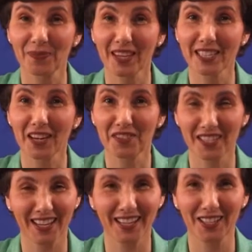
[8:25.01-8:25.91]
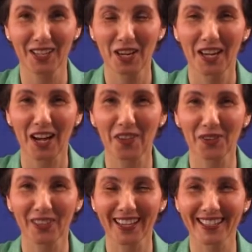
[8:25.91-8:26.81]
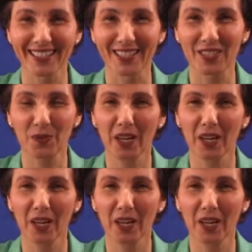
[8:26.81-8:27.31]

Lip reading: As I've said in other lessons,